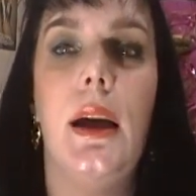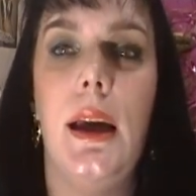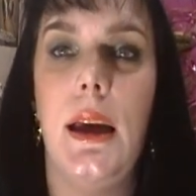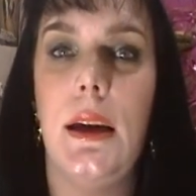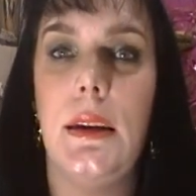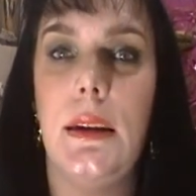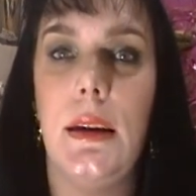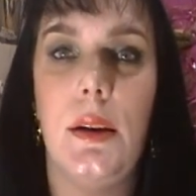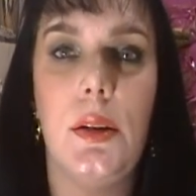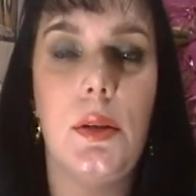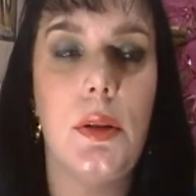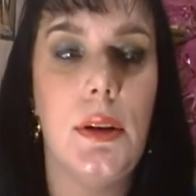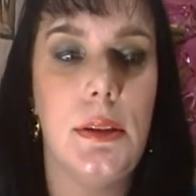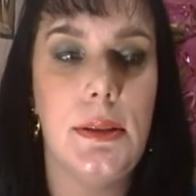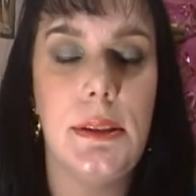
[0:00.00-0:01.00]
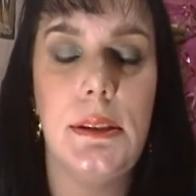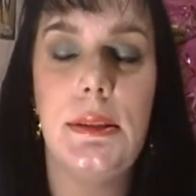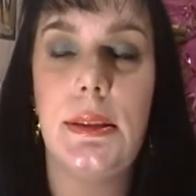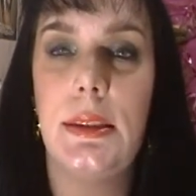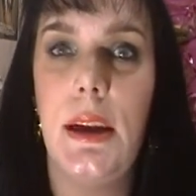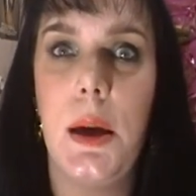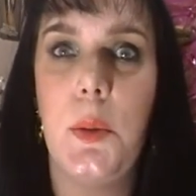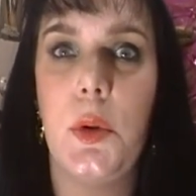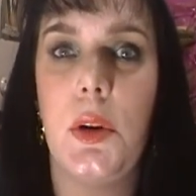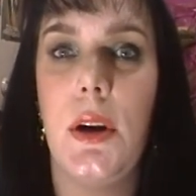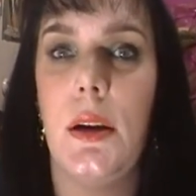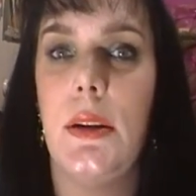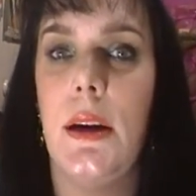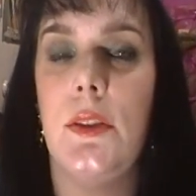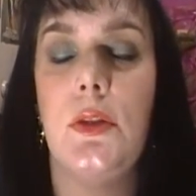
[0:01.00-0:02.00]
And now, as a
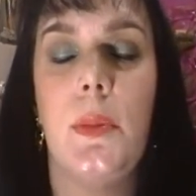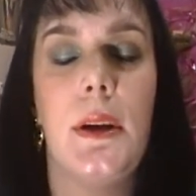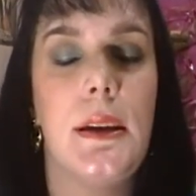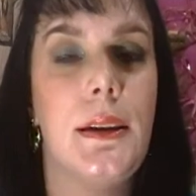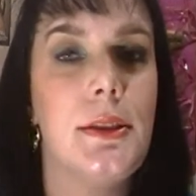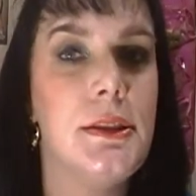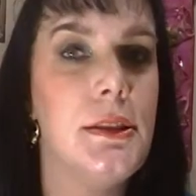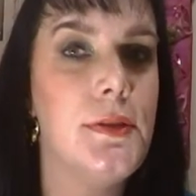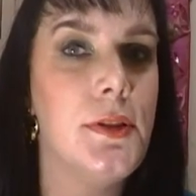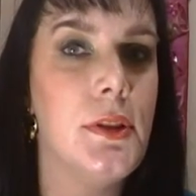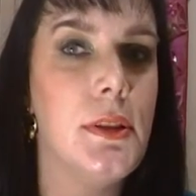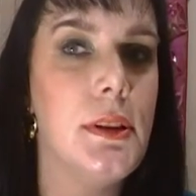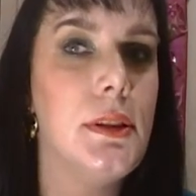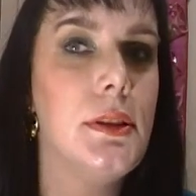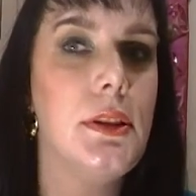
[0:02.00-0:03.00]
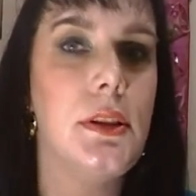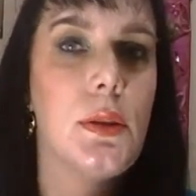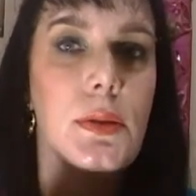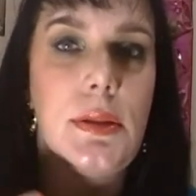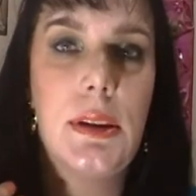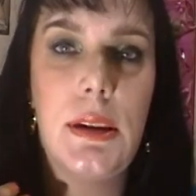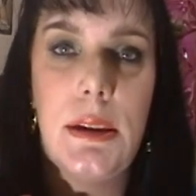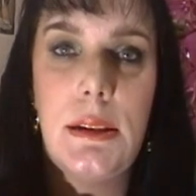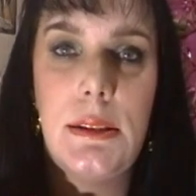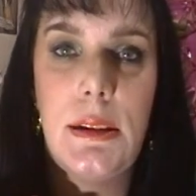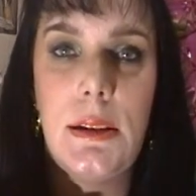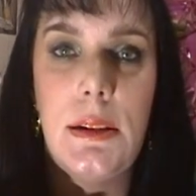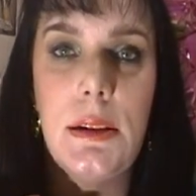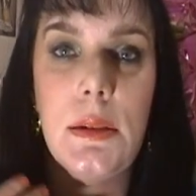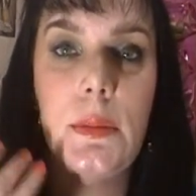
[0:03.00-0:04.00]
disclaimer, everybody has different, skin
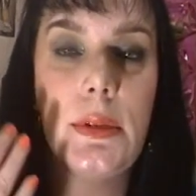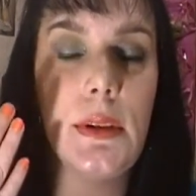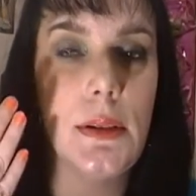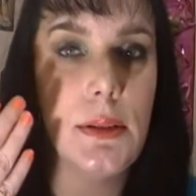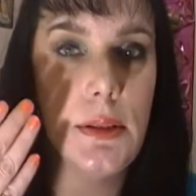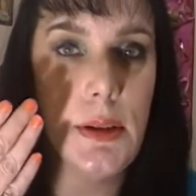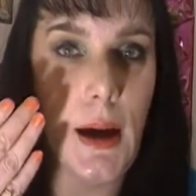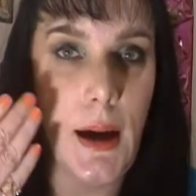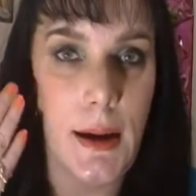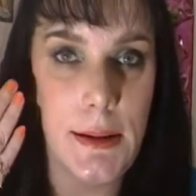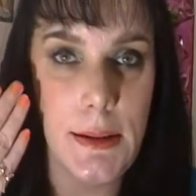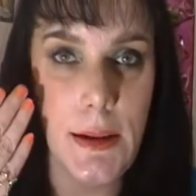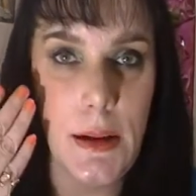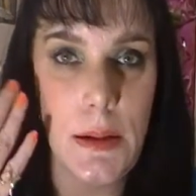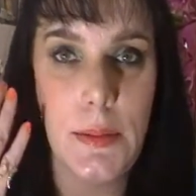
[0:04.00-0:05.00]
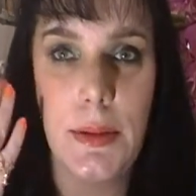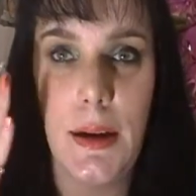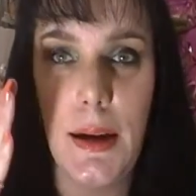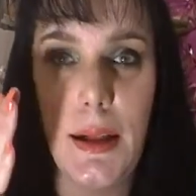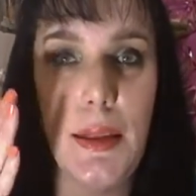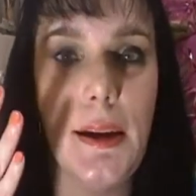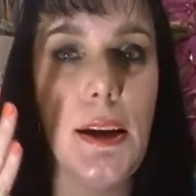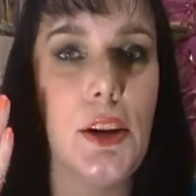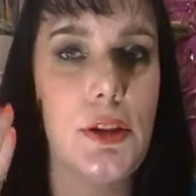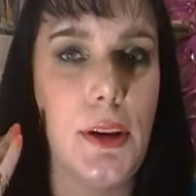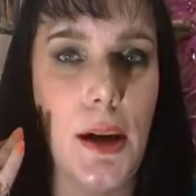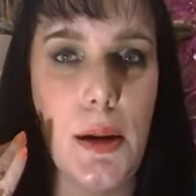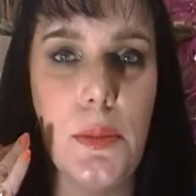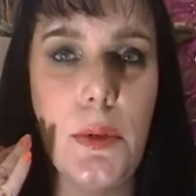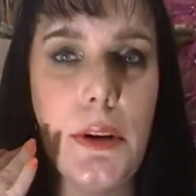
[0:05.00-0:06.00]
types, eye types, eyelash,
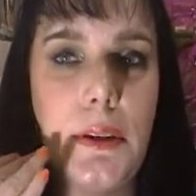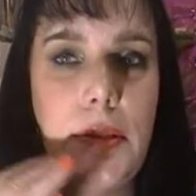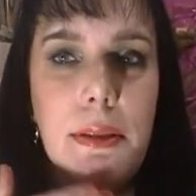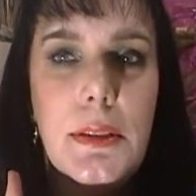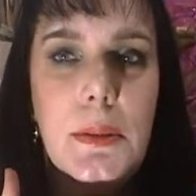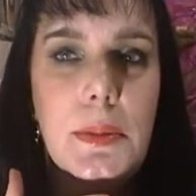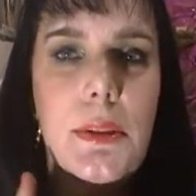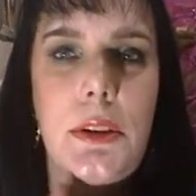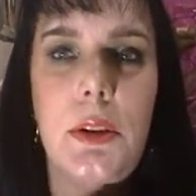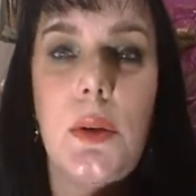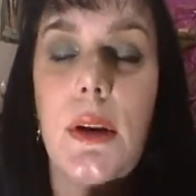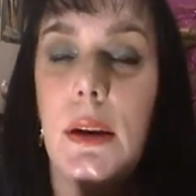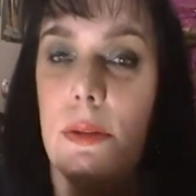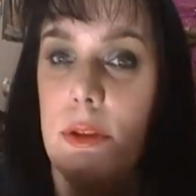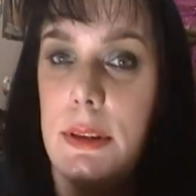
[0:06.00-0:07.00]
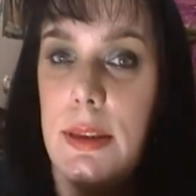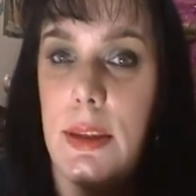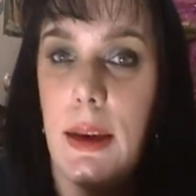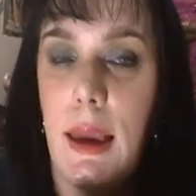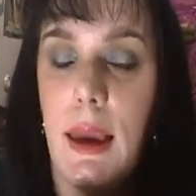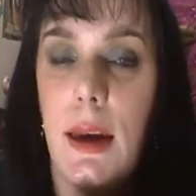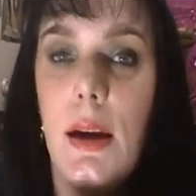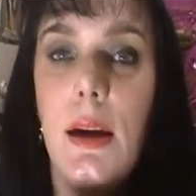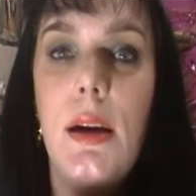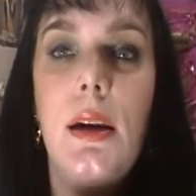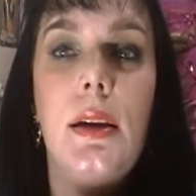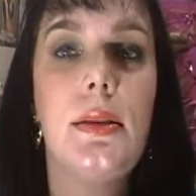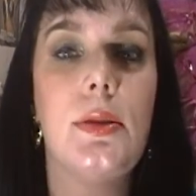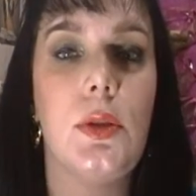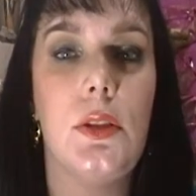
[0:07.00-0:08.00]
eyebrows, lips, everything.
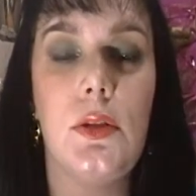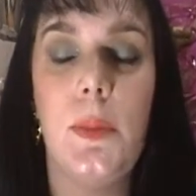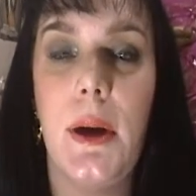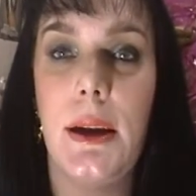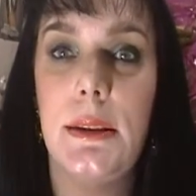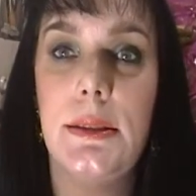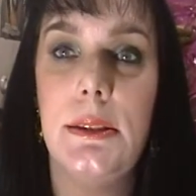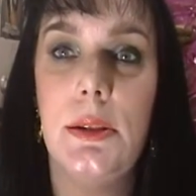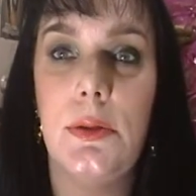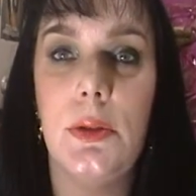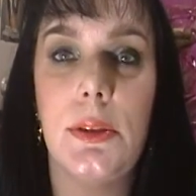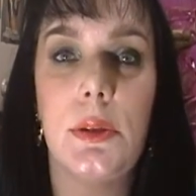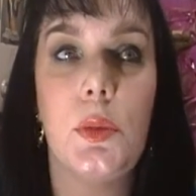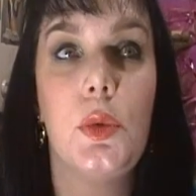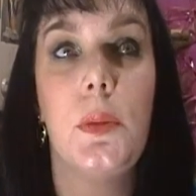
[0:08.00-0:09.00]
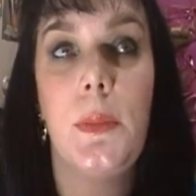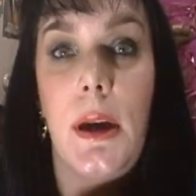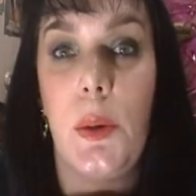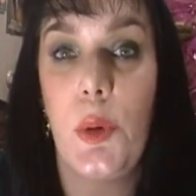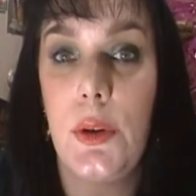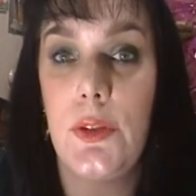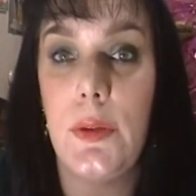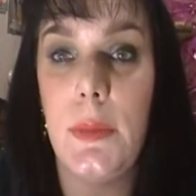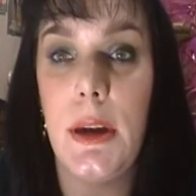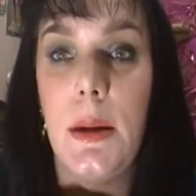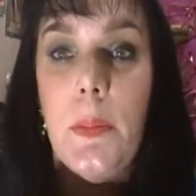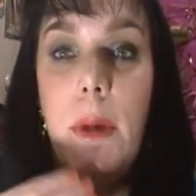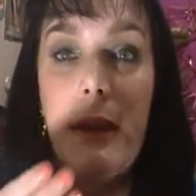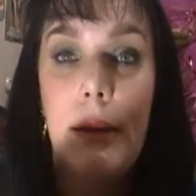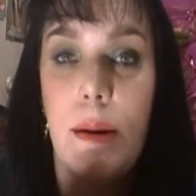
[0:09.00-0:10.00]
So everybody's different. So what may work for
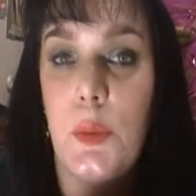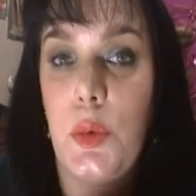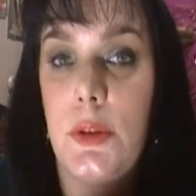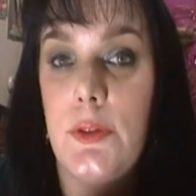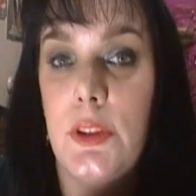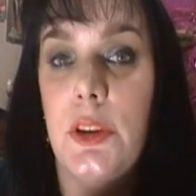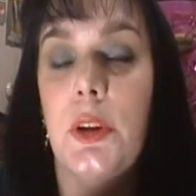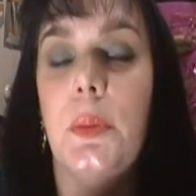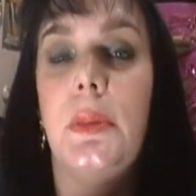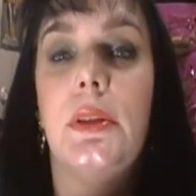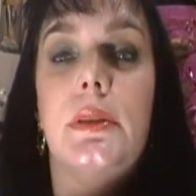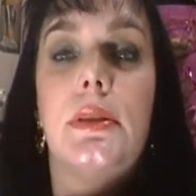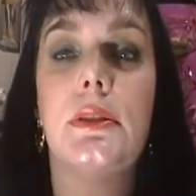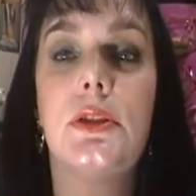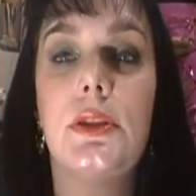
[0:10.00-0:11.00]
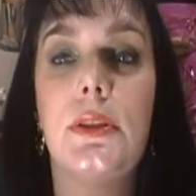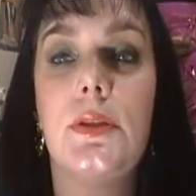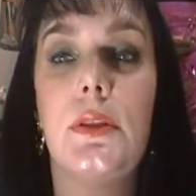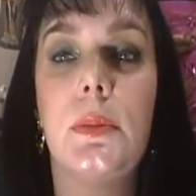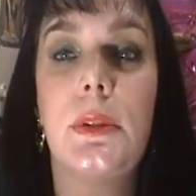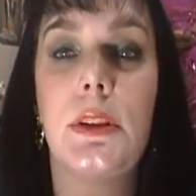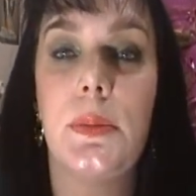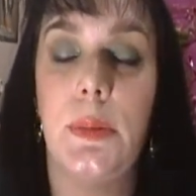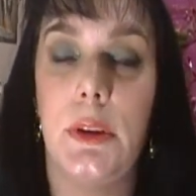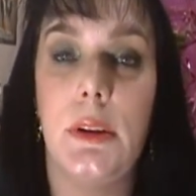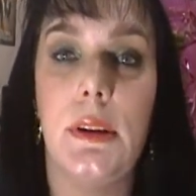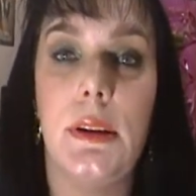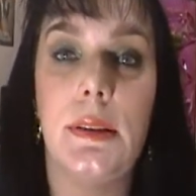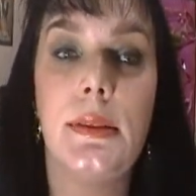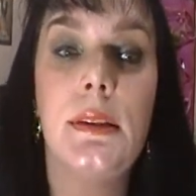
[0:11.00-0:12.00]
me may not work for you. But this is just from
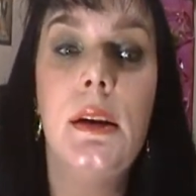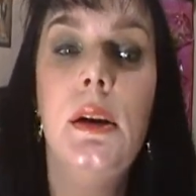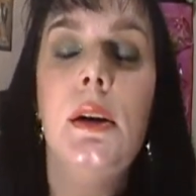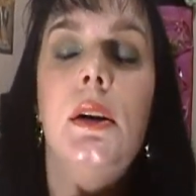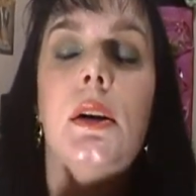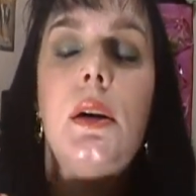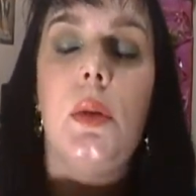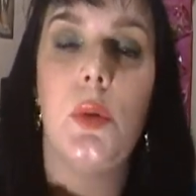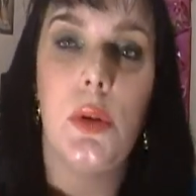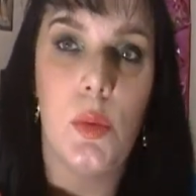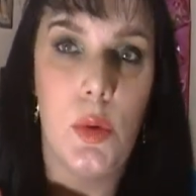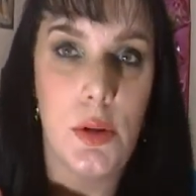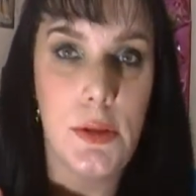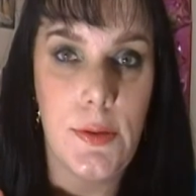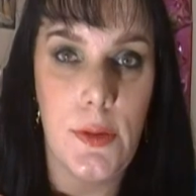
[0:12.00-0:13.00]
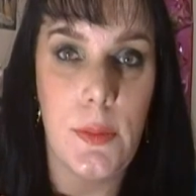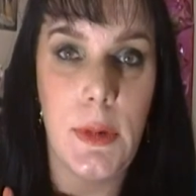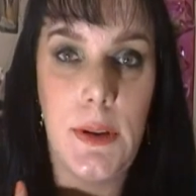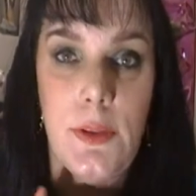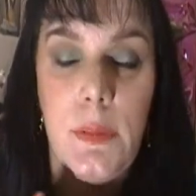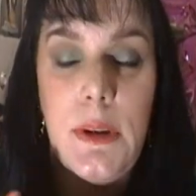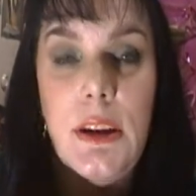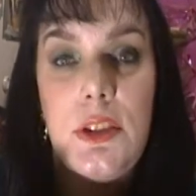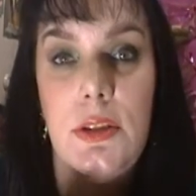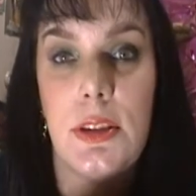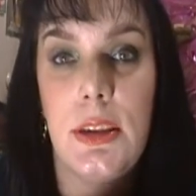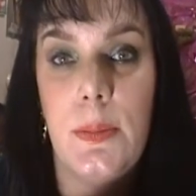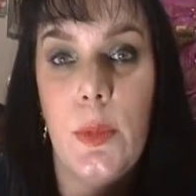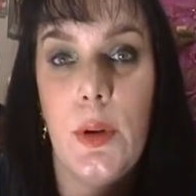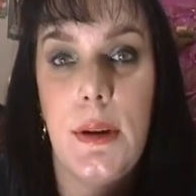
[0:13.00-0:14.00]
experience on what works for me from each
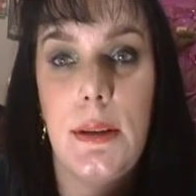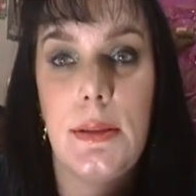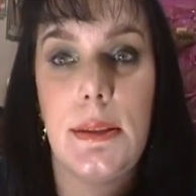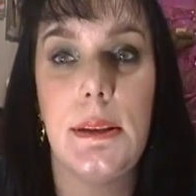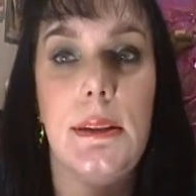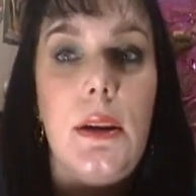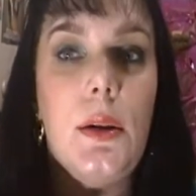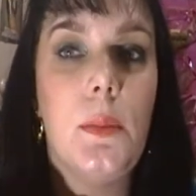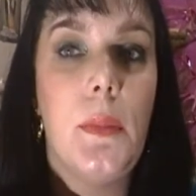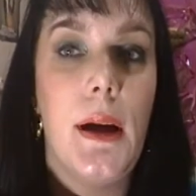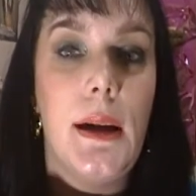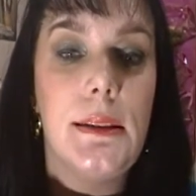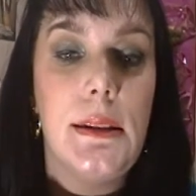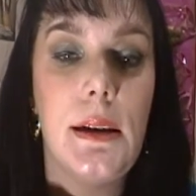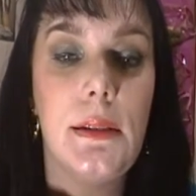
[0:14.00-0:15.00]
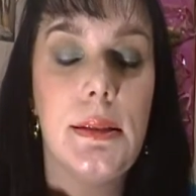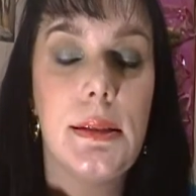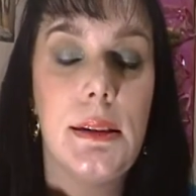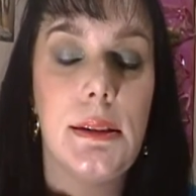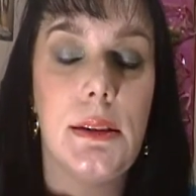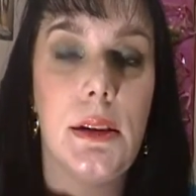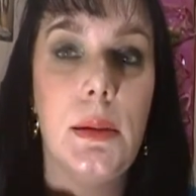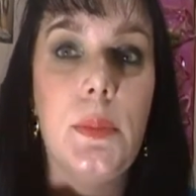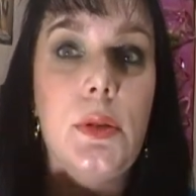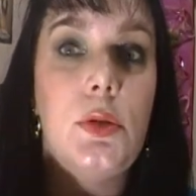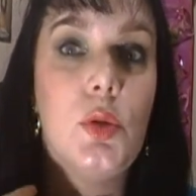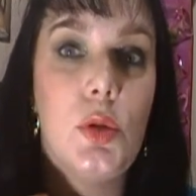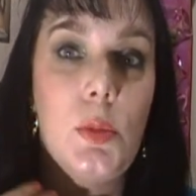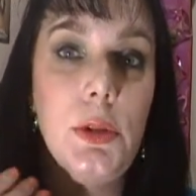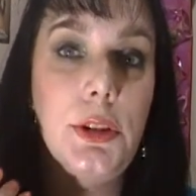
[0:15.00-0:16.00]
of these brands. Now my skin type
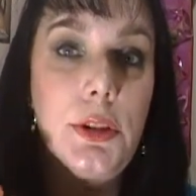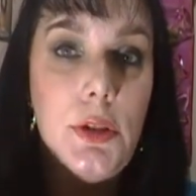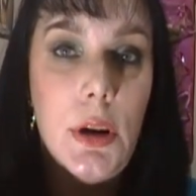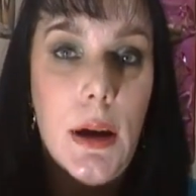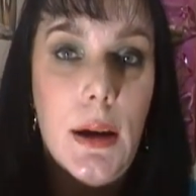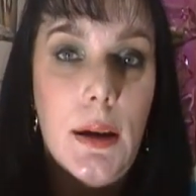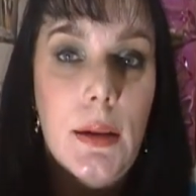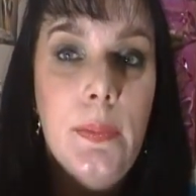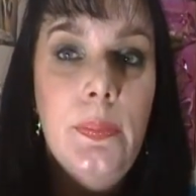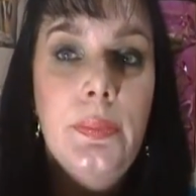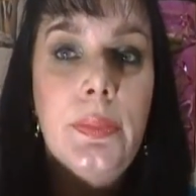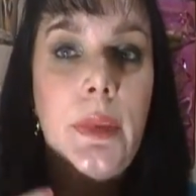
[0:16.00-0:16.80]
is normal to dry.